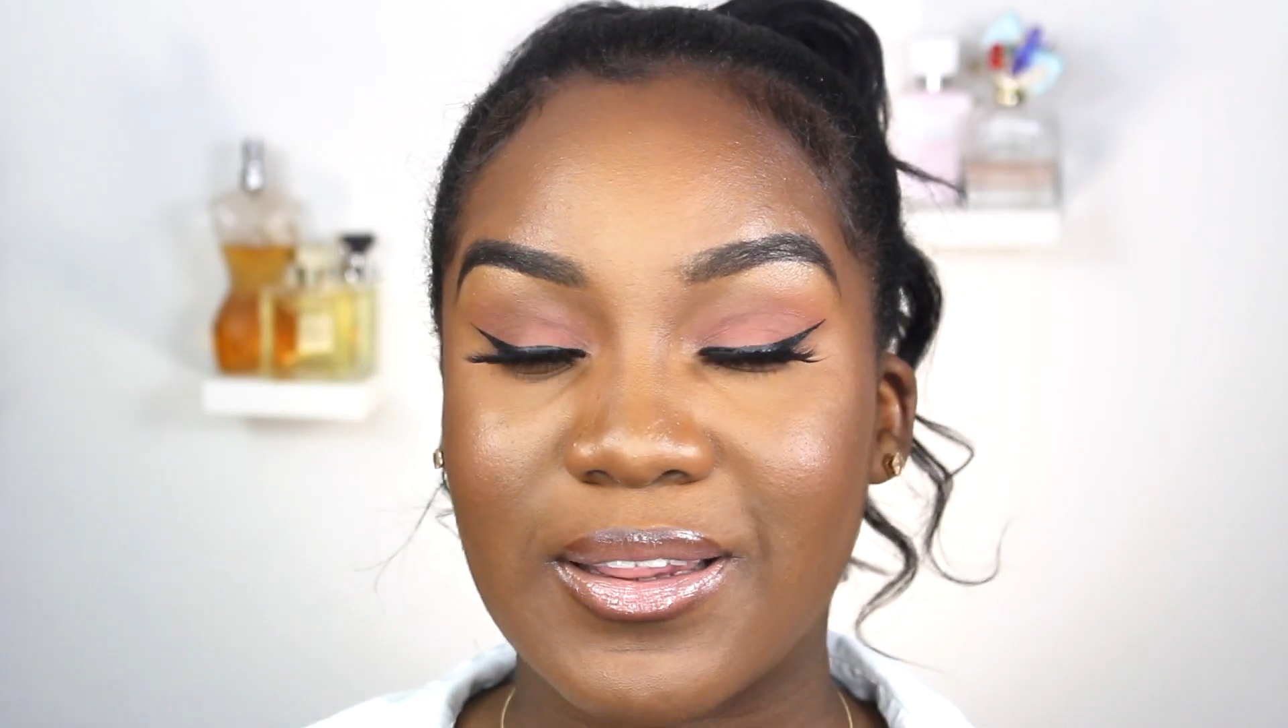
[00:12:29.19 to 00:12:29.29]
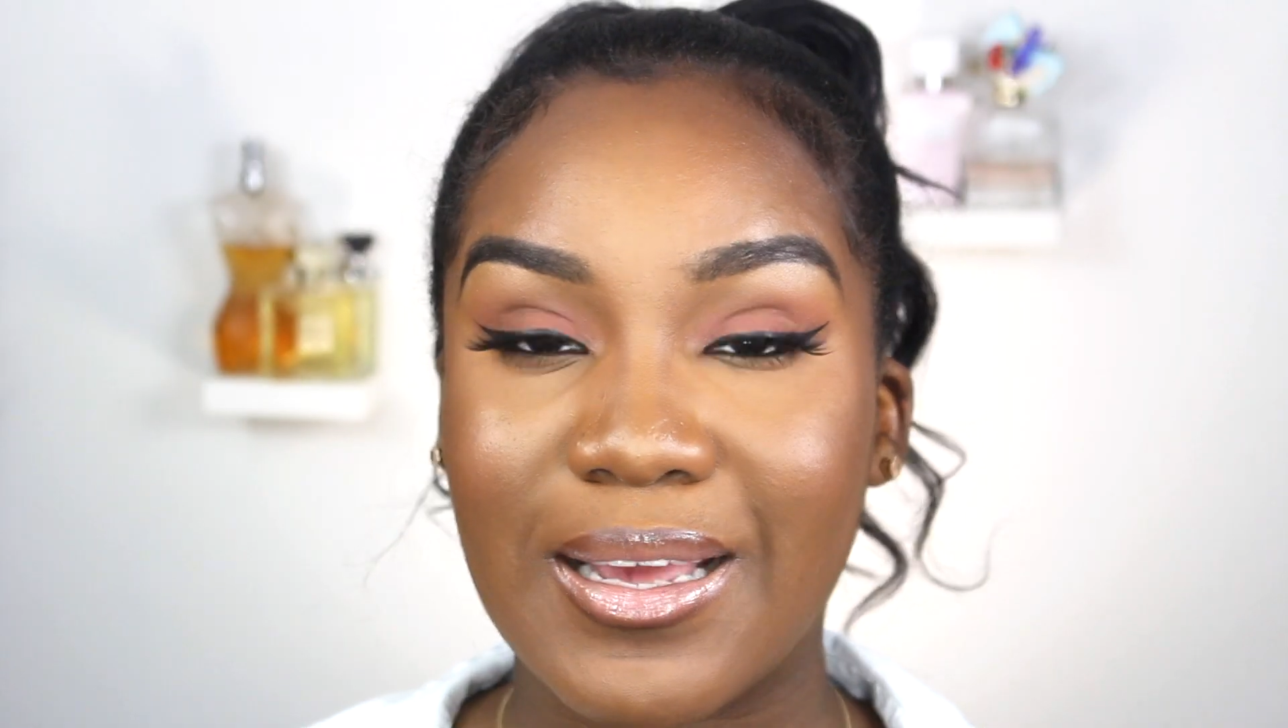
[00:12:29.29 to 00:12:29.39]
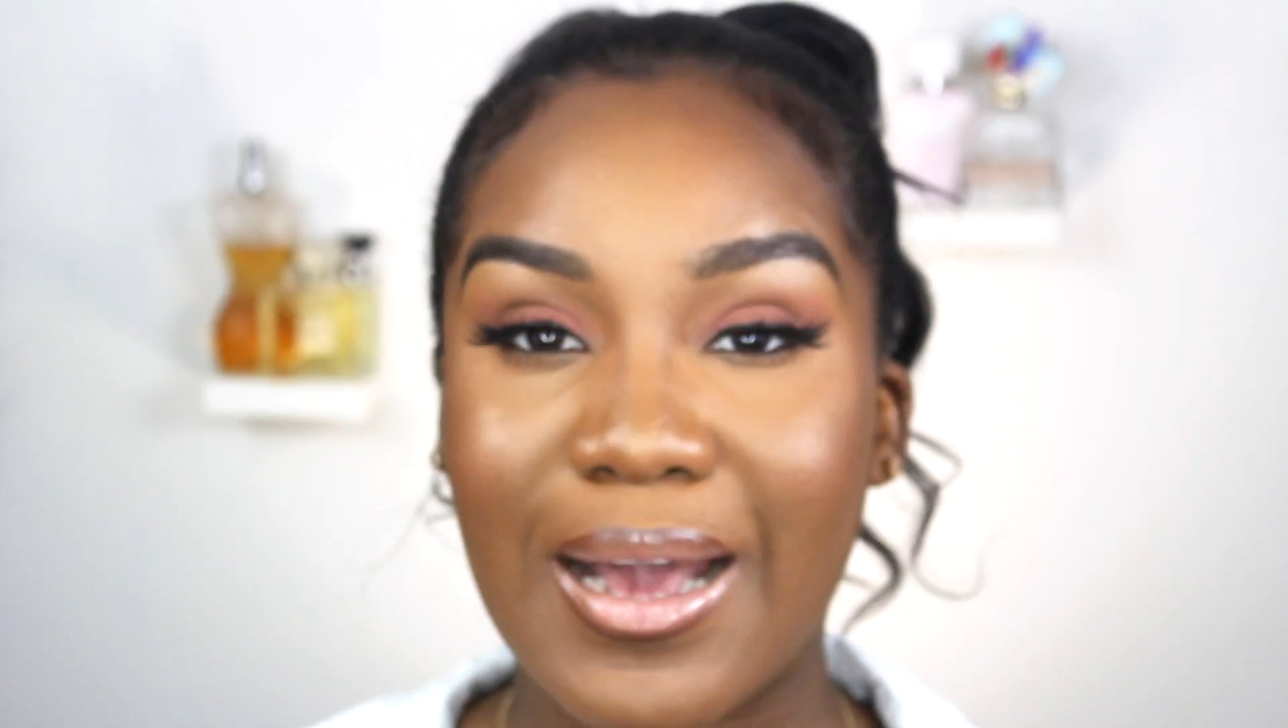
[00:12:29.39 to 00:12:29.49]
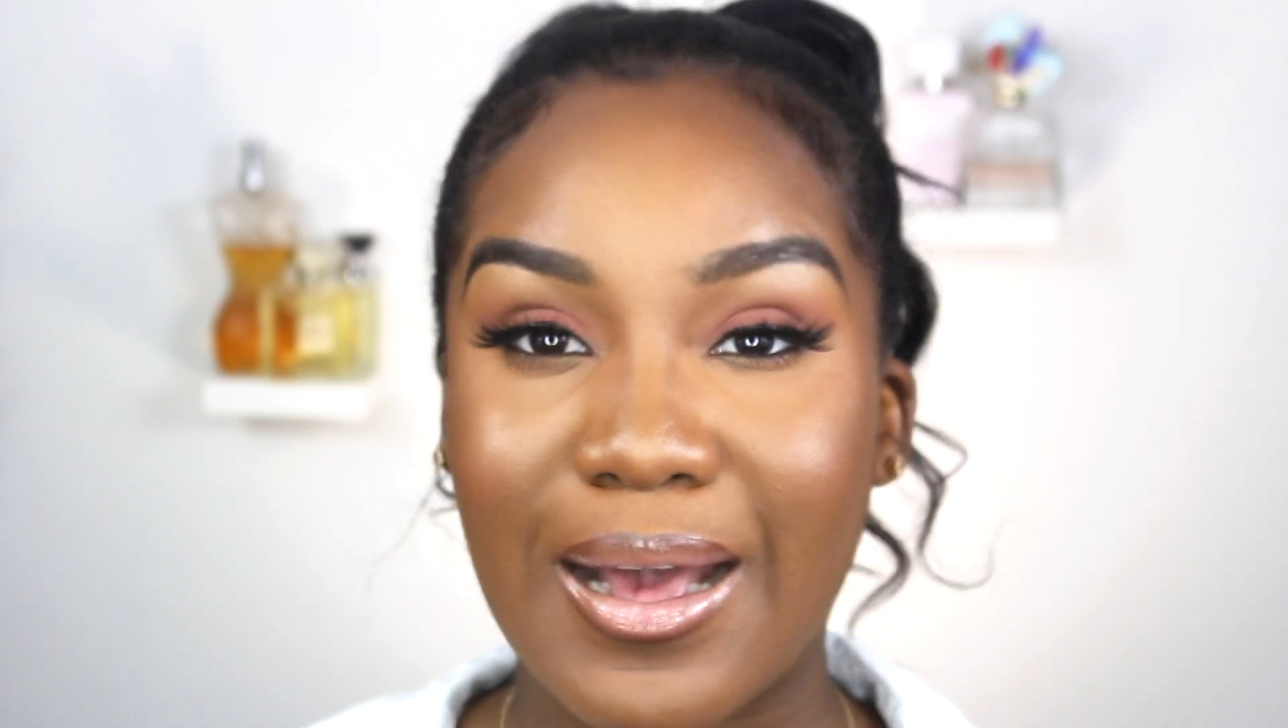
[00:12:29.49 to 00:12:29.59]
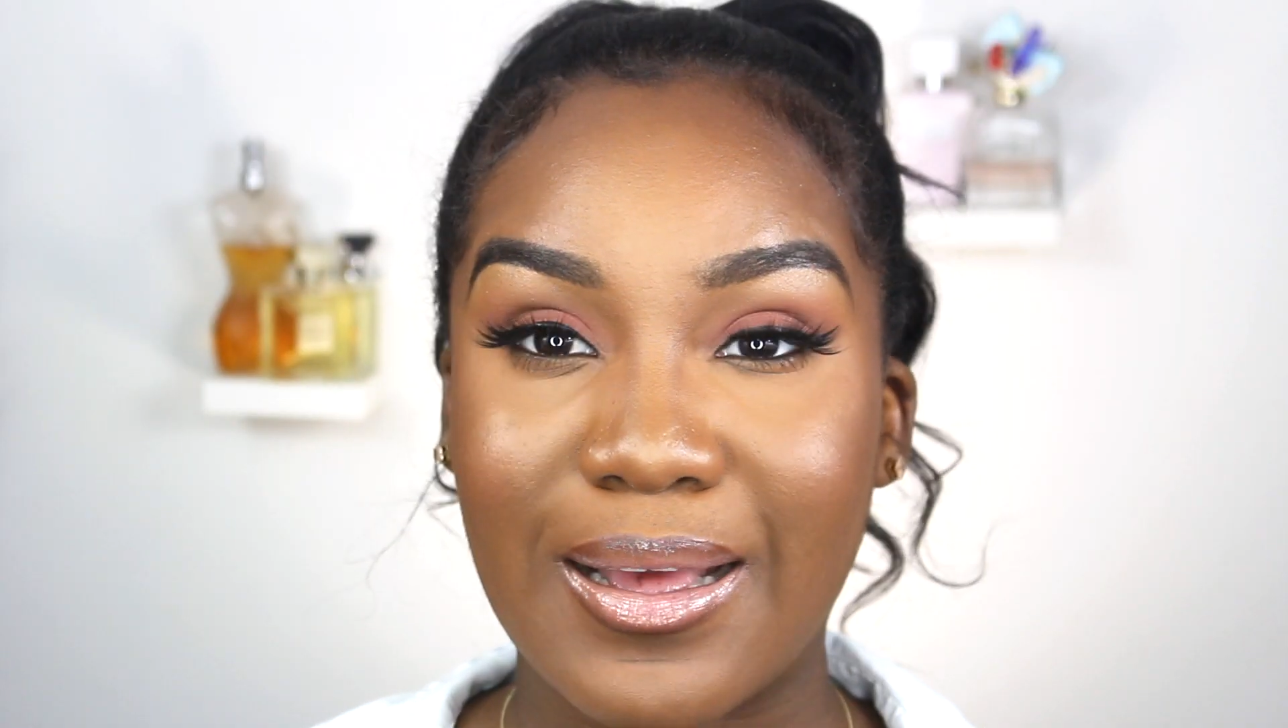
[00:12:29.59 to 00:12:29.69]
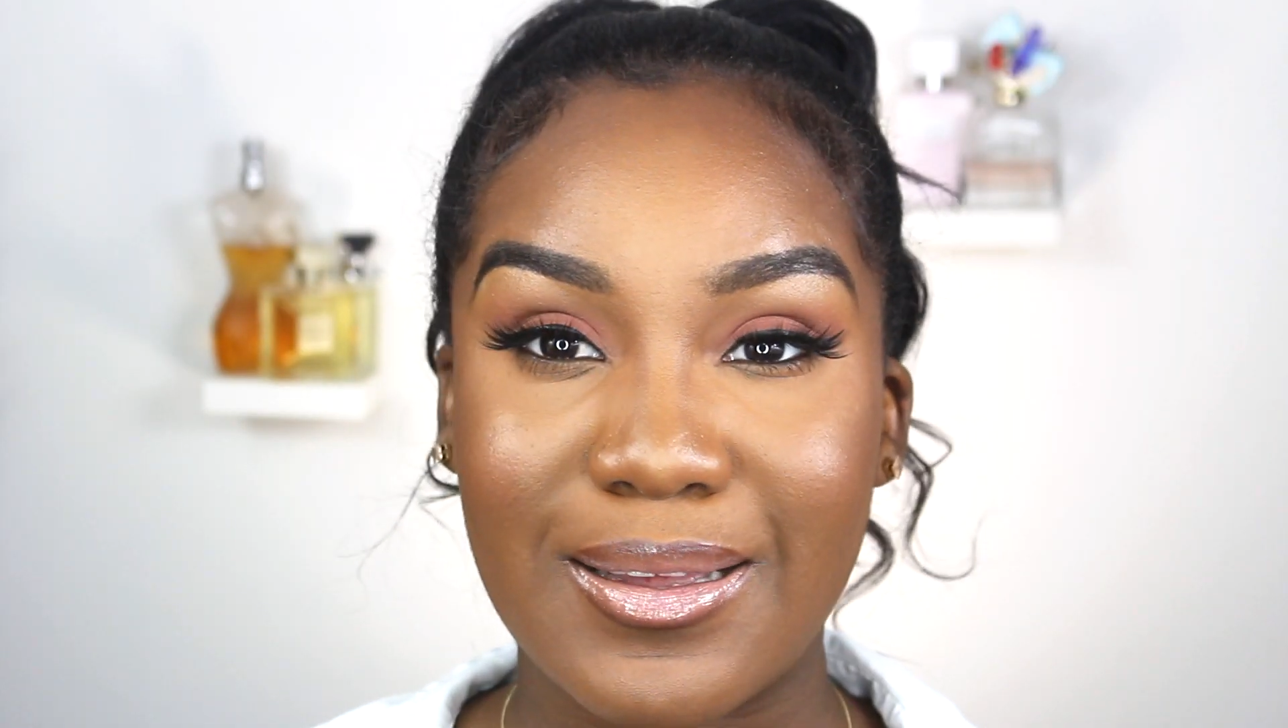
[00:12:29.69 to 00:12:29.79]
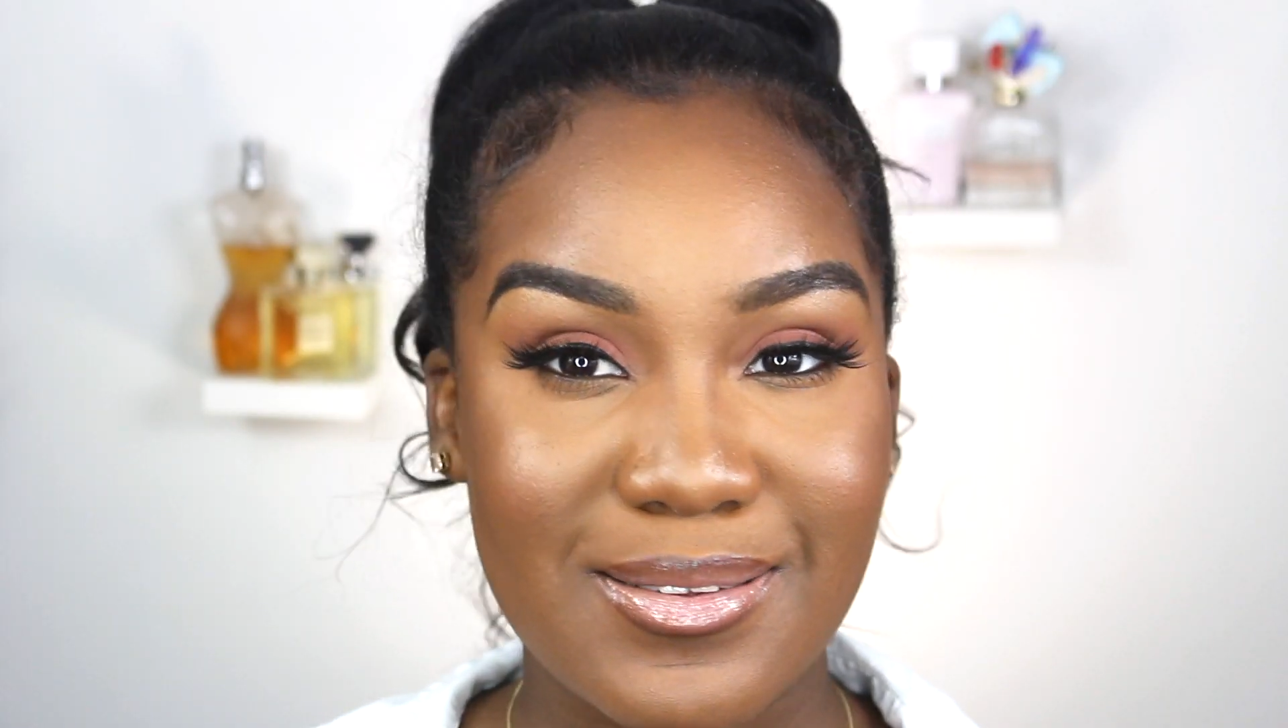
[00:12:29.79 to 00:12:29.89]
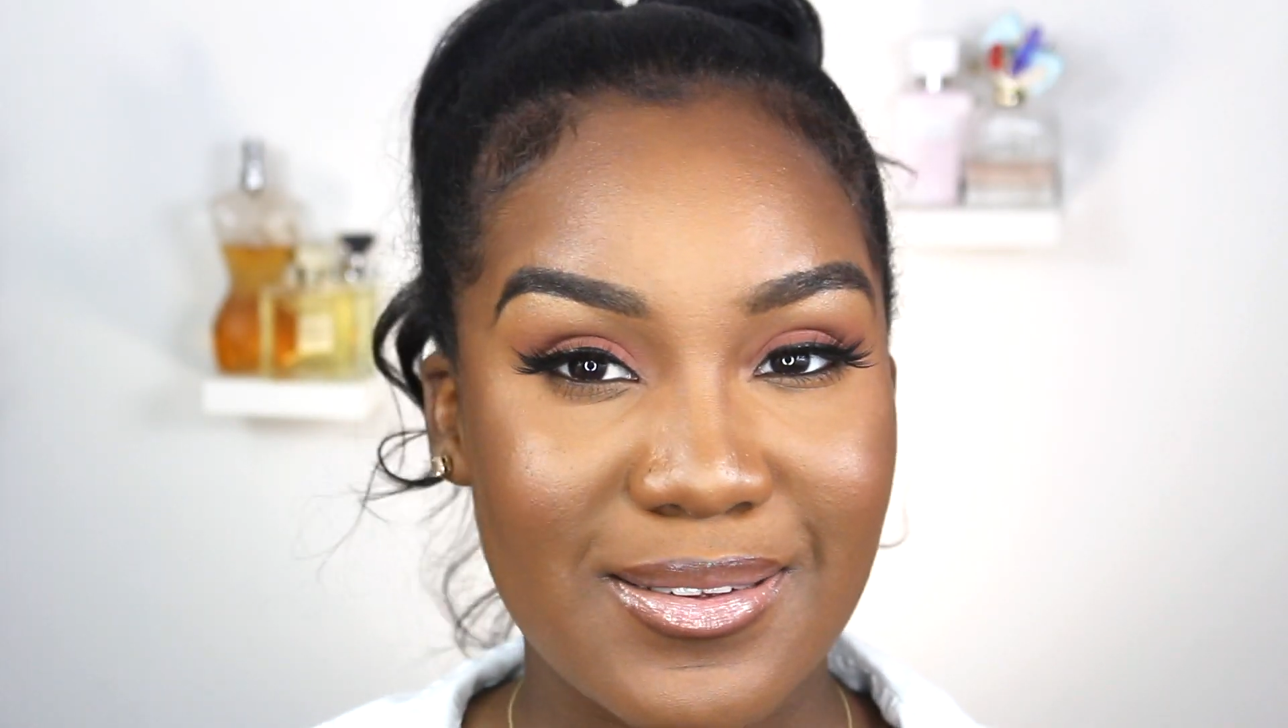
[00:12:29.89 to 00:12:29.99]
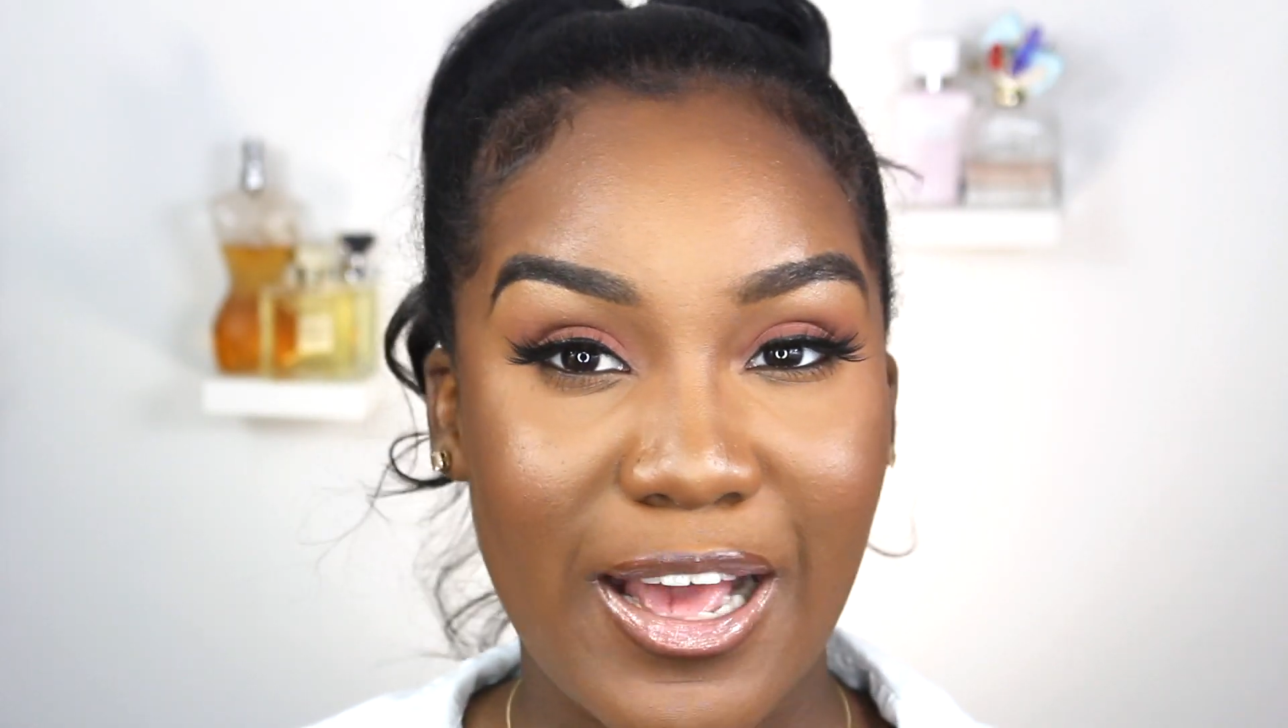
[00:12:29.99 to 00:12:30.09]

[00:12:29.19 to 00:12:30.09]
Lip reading: the eyes.